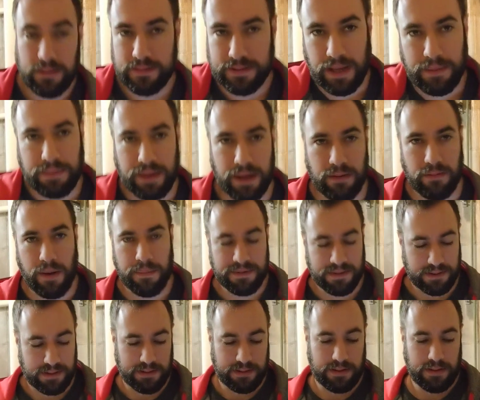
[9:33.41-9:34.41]
same thing,
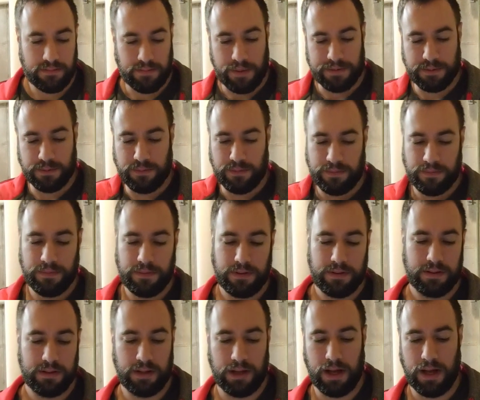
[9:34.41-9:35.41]
reps and
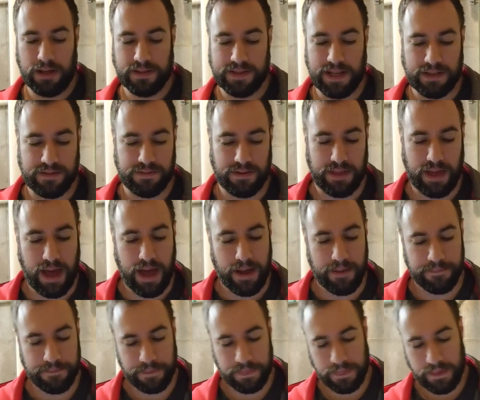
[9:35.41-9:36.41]
sets for
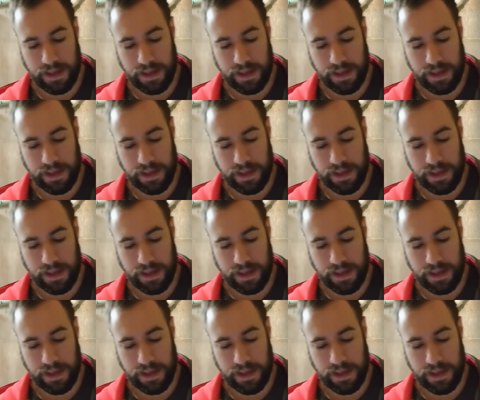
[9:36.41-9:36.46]
that.